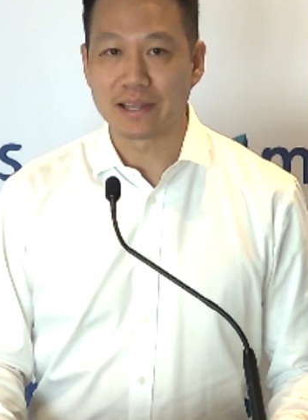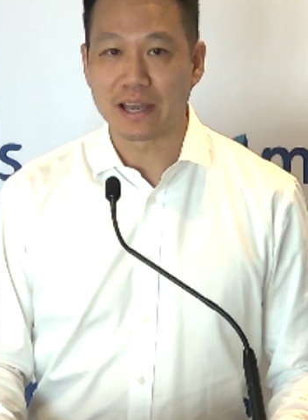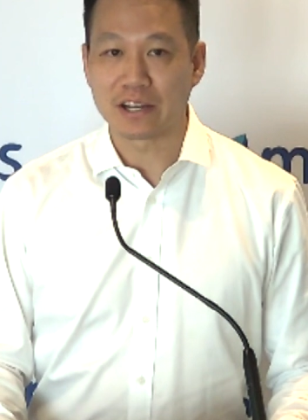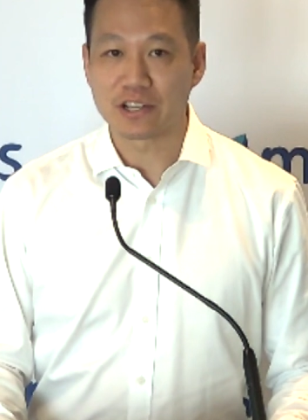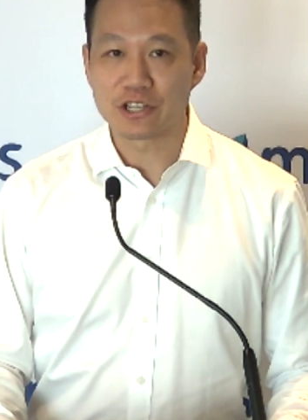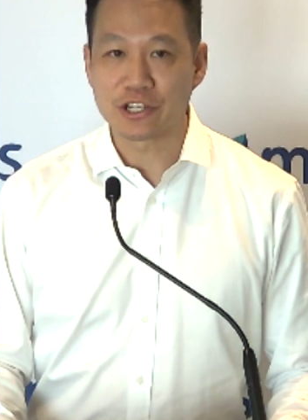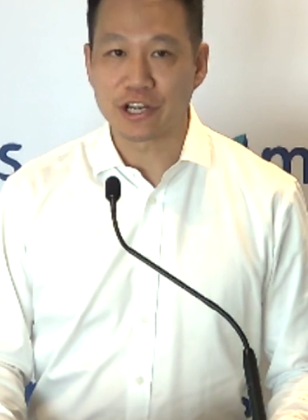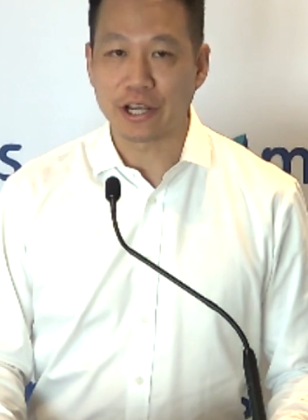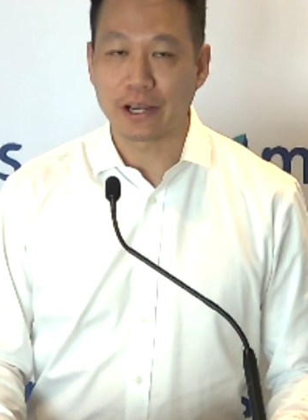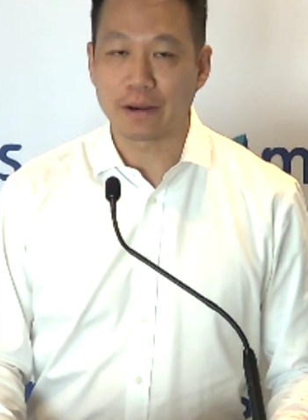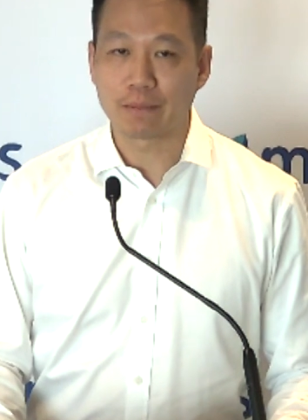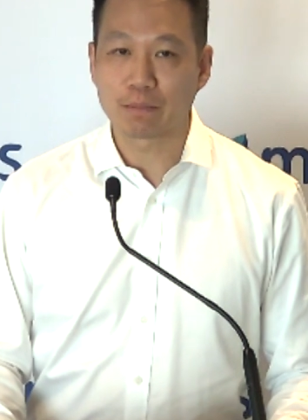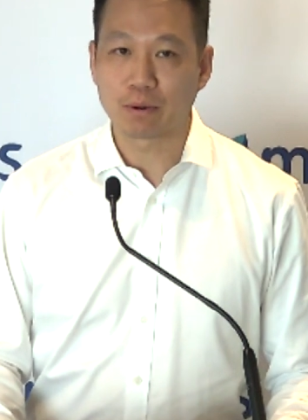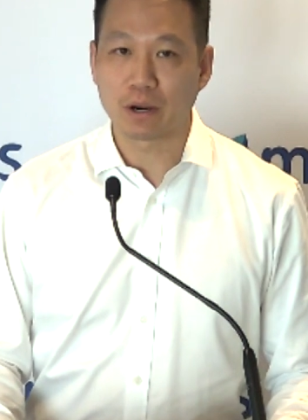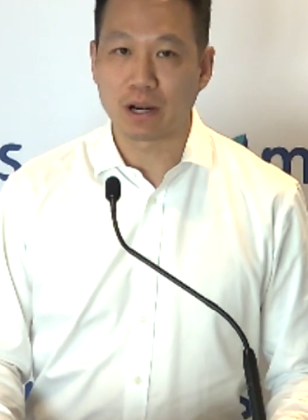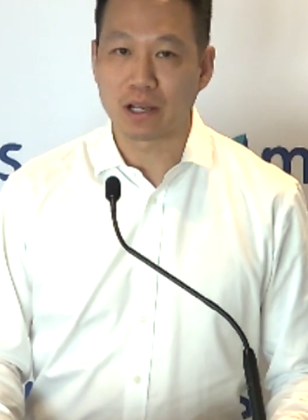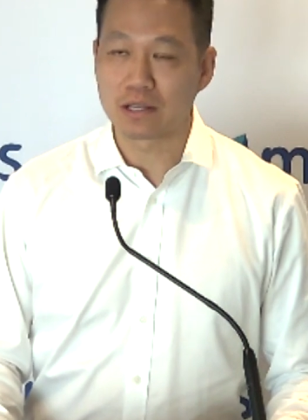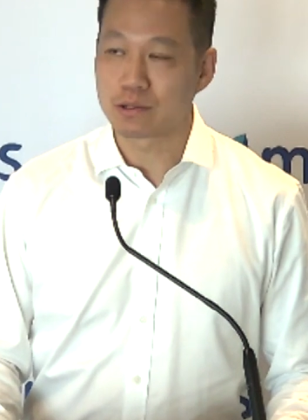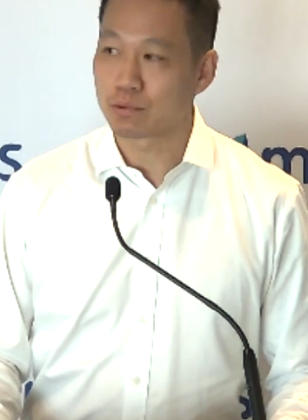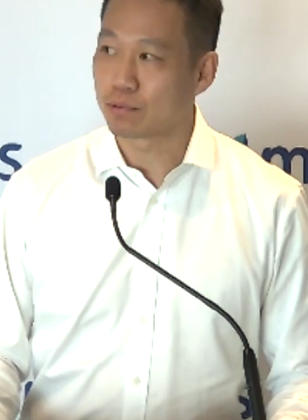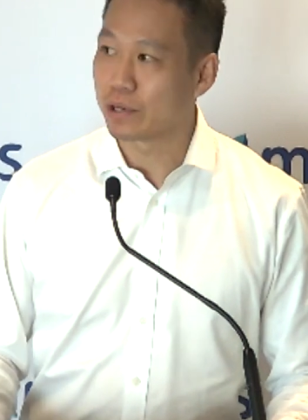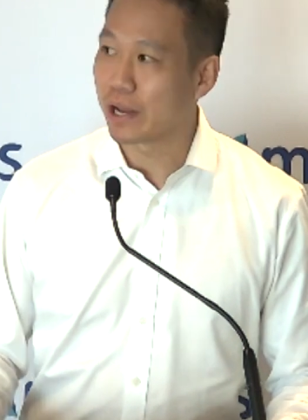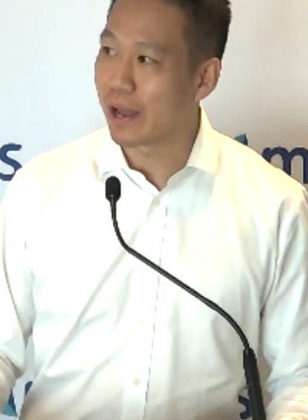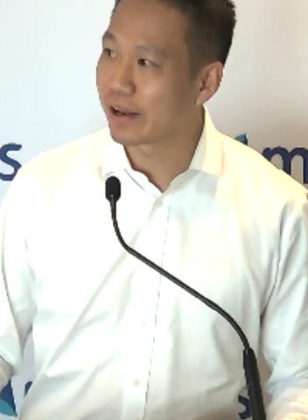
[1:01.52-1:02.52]
is that share
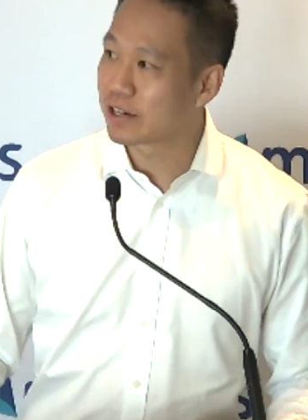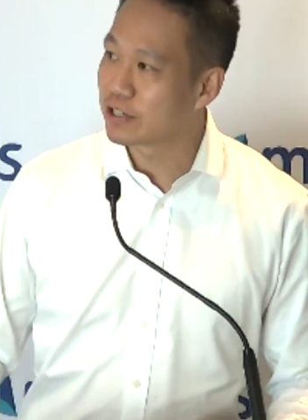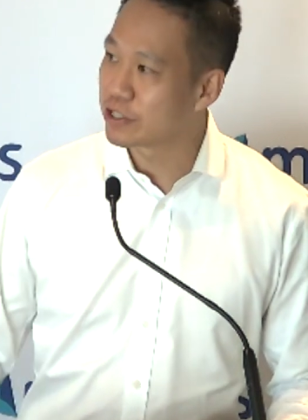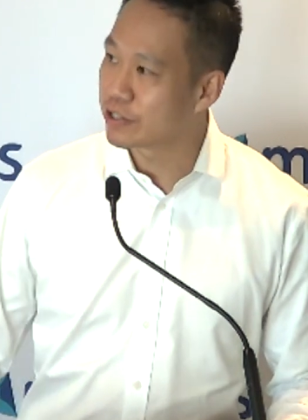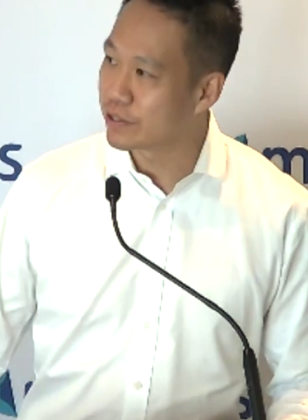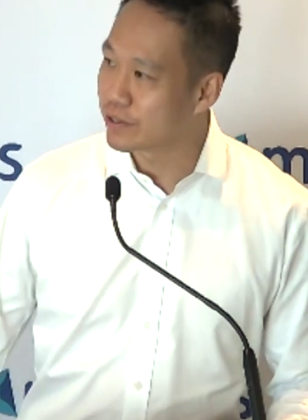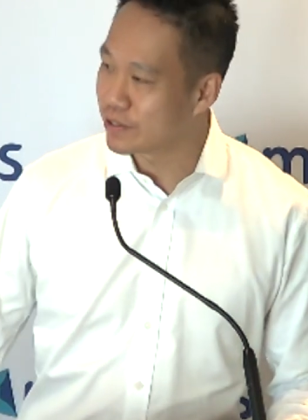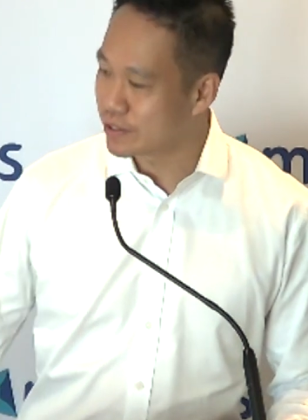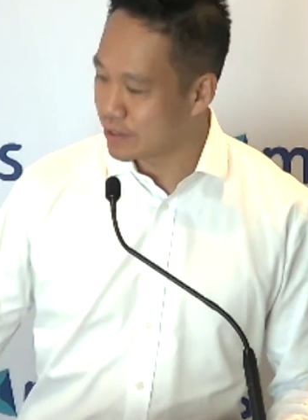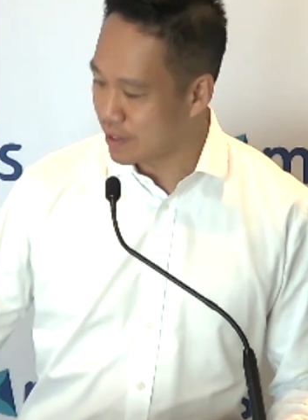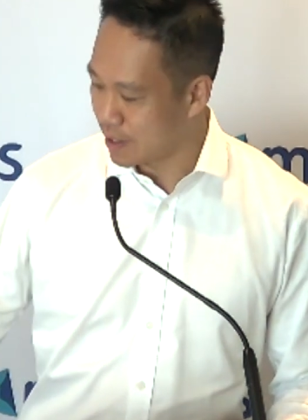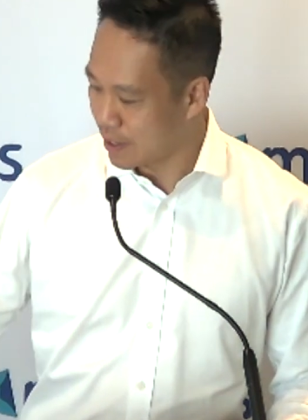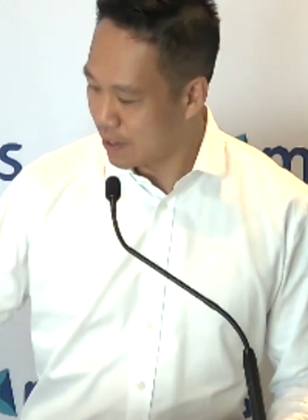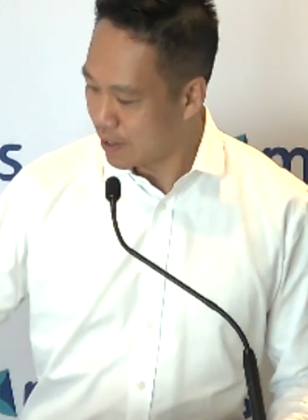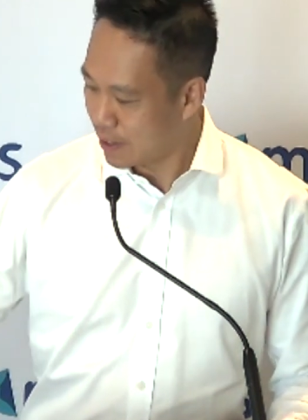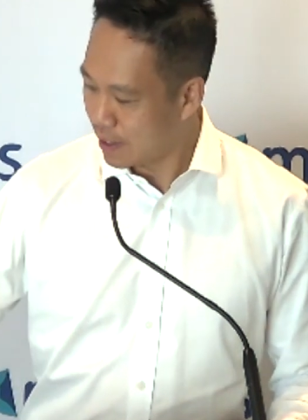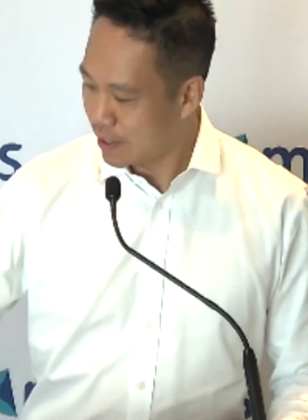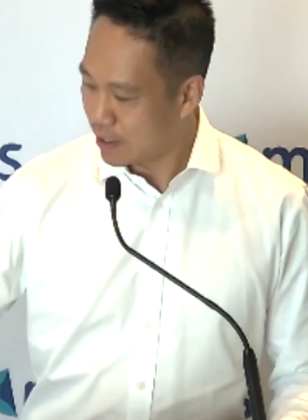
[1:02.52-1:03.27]
price reactions